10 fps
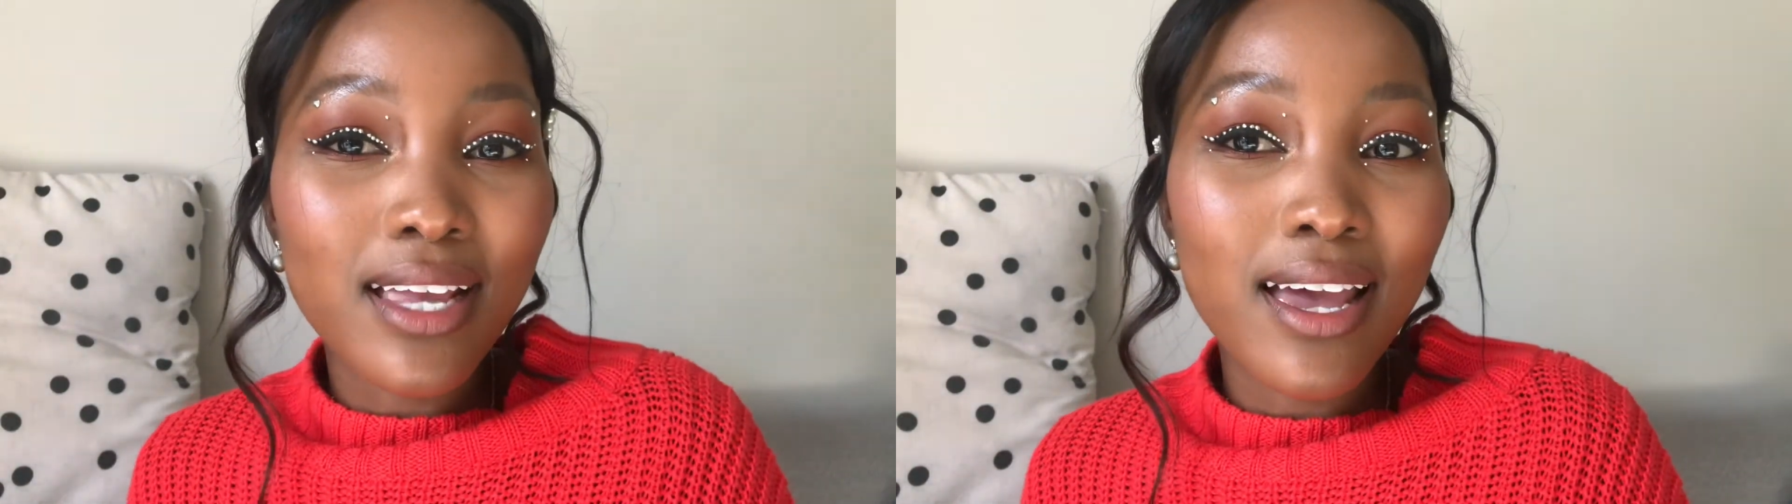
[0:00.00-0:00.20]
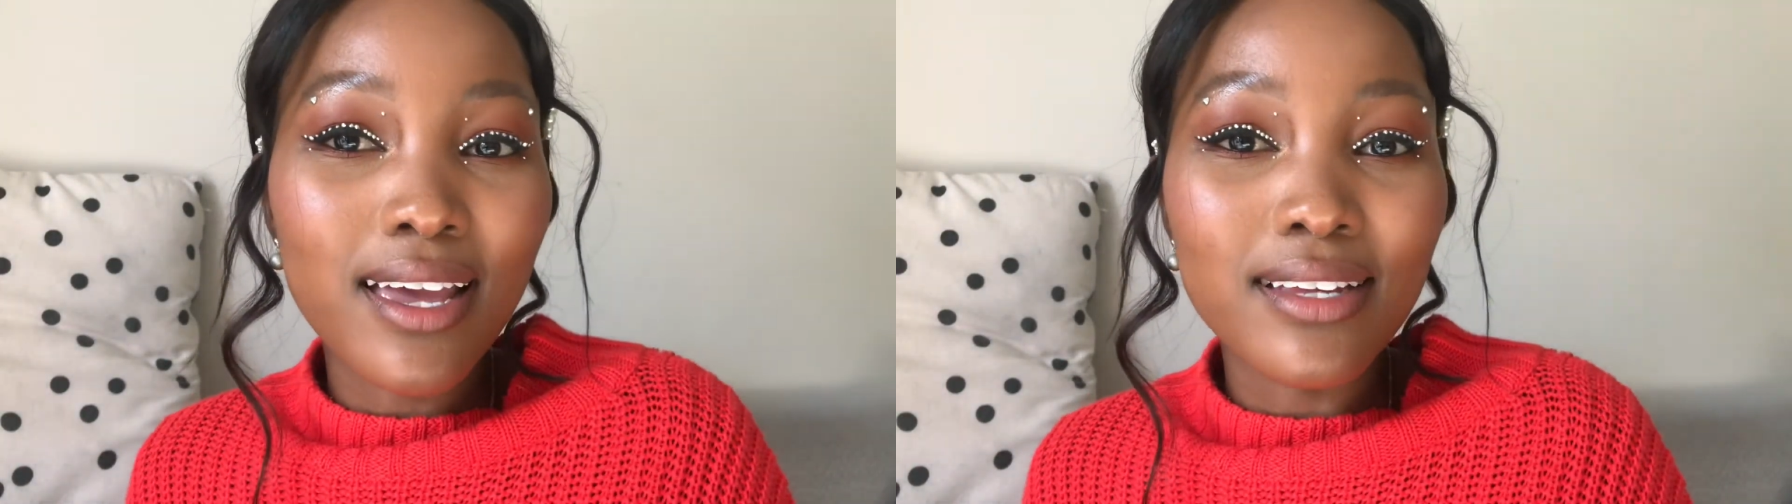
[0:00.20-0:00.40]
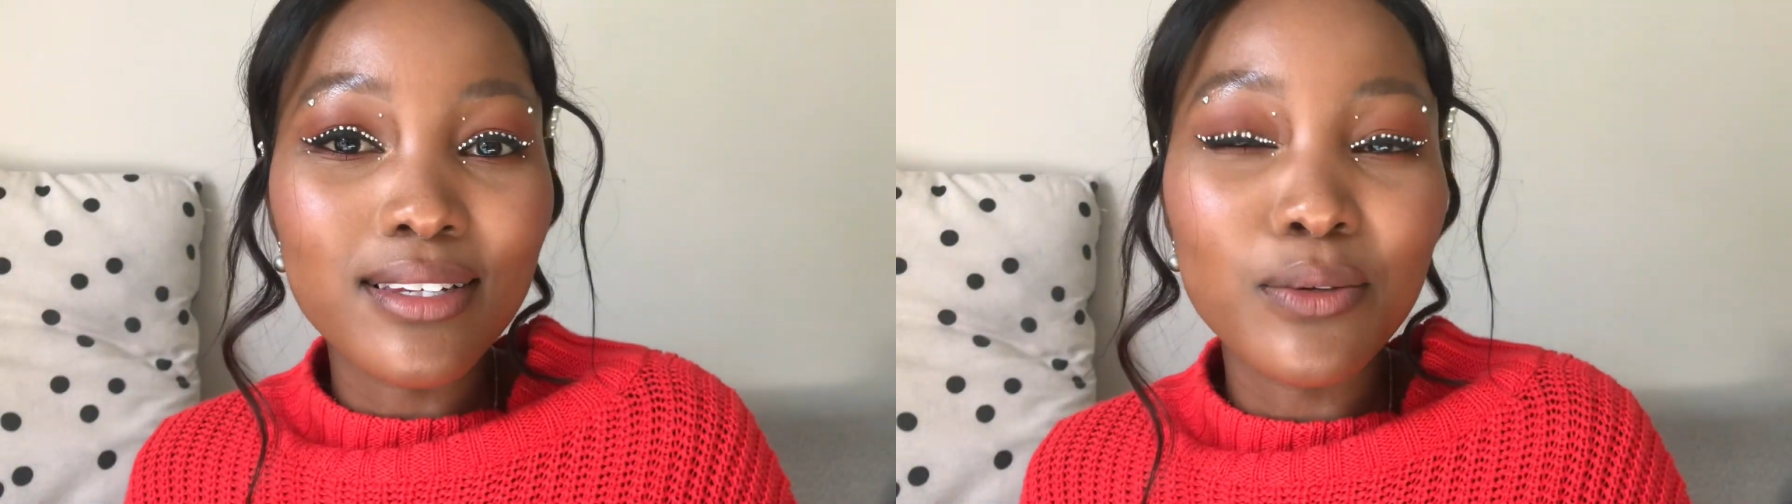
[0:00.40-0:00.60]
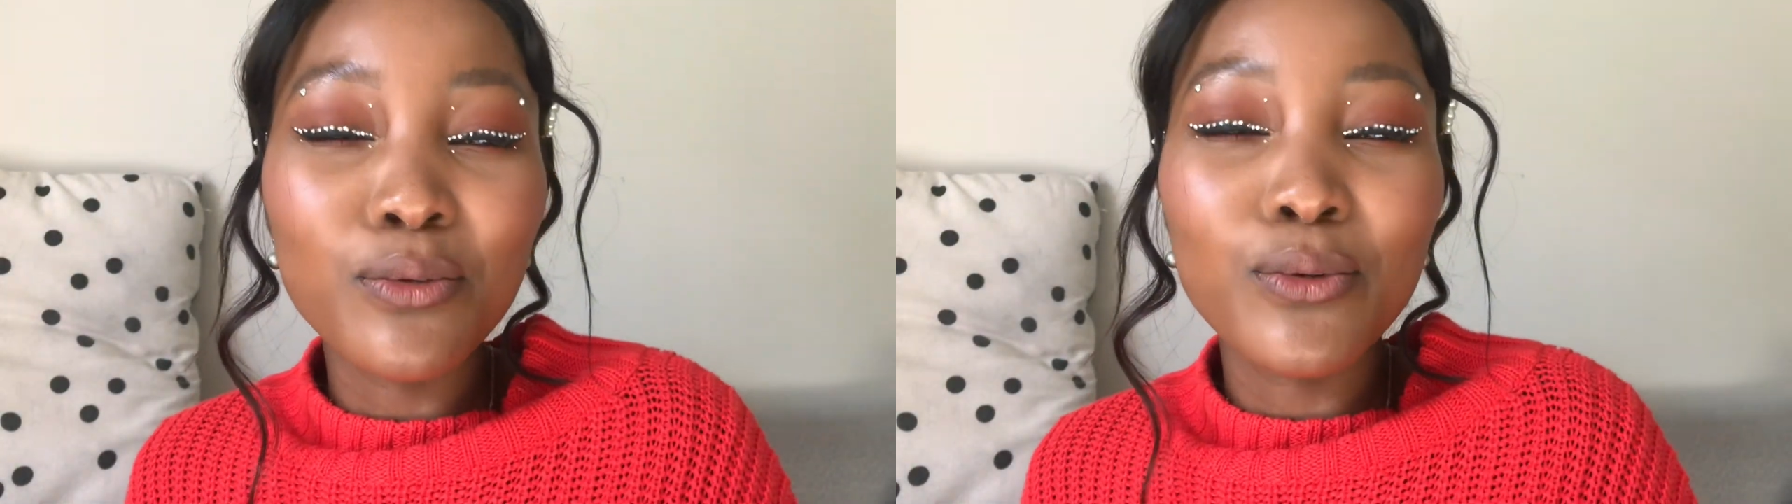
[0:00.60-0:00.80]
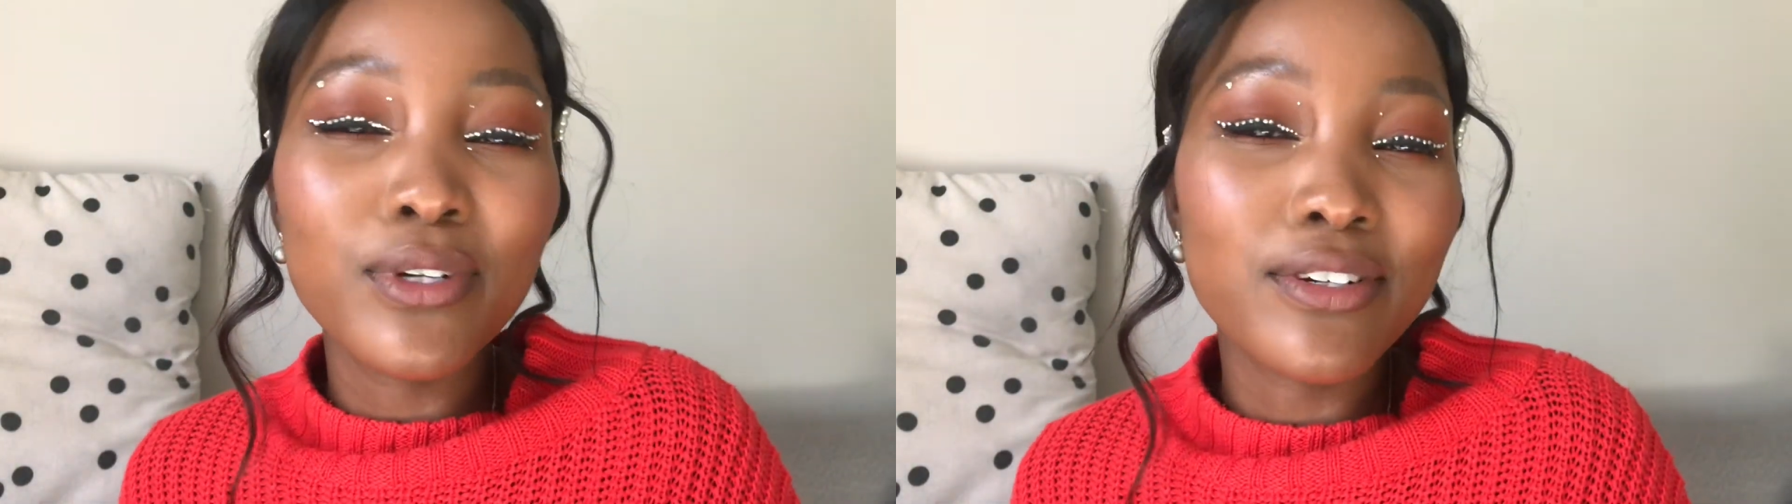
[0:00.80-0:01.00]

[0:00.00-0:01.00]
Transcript: and it would